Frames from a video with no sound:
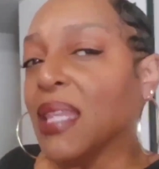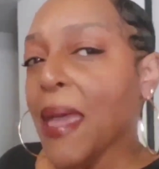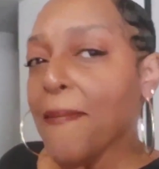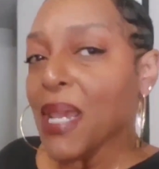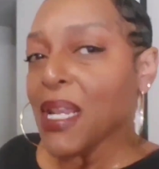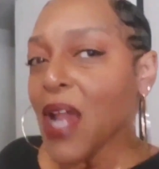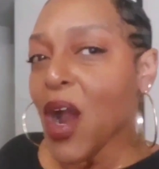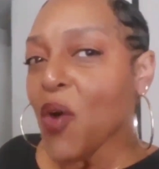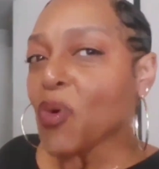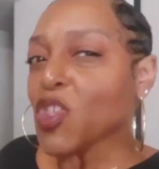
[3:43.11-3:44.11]
let me
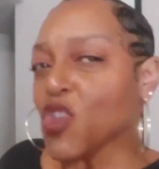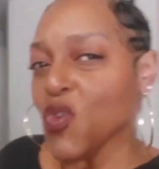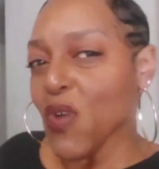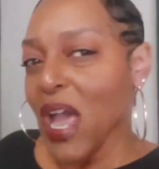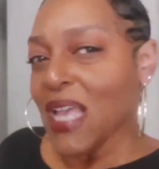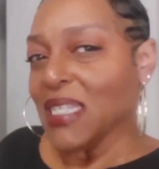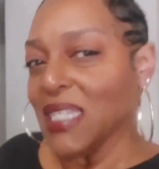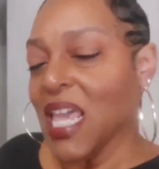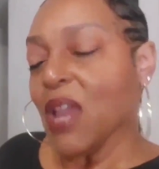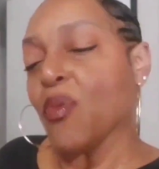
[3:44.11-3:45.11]
know what you
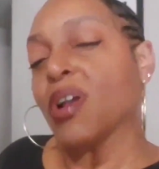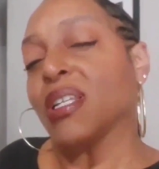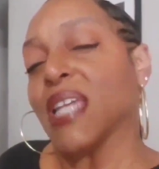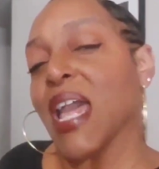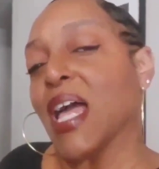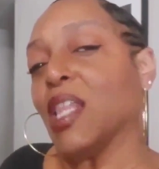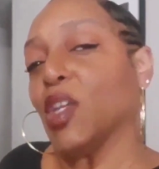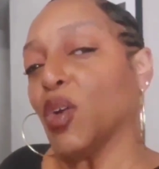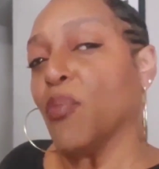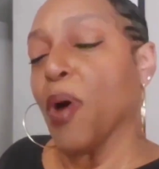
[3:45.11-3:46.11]
guys think. We're going to take a
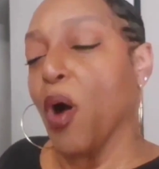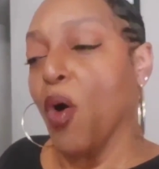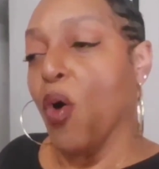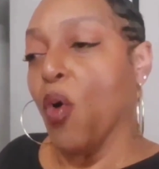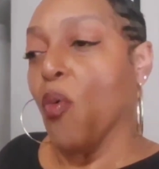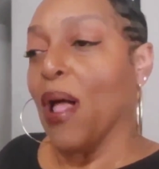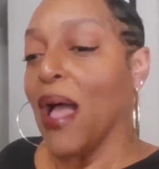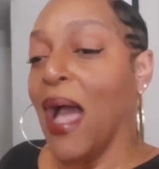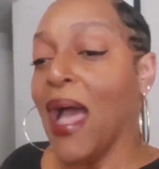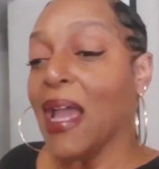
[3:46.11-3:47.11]
little poll
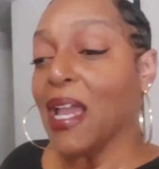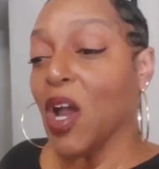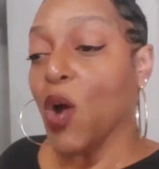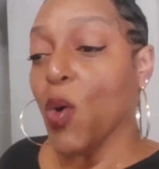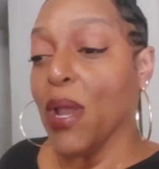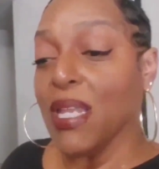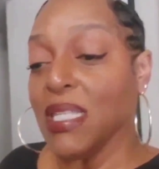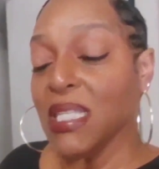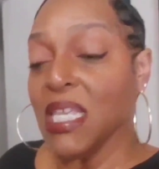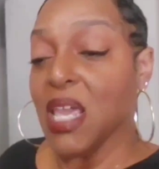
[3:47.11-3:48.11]
while I go
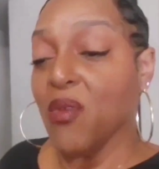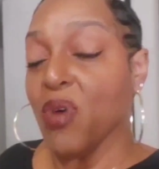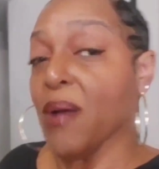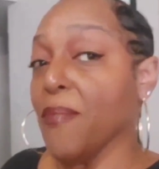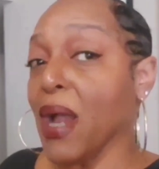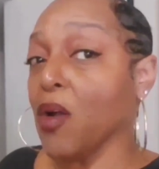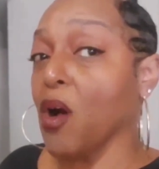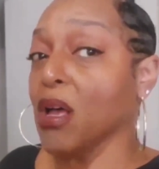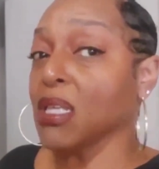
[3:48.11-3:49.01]
and see what my